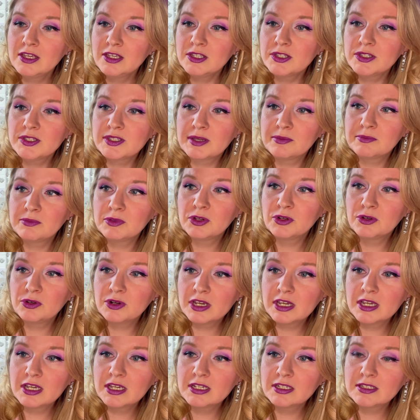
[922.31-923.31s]
some
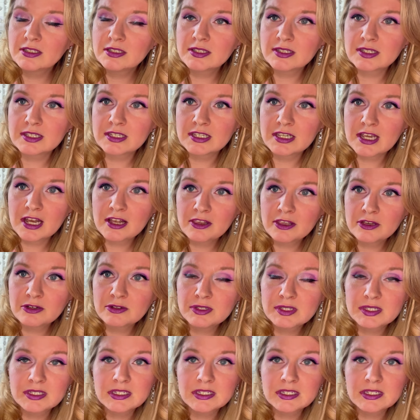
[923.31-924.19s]
greens and yellows,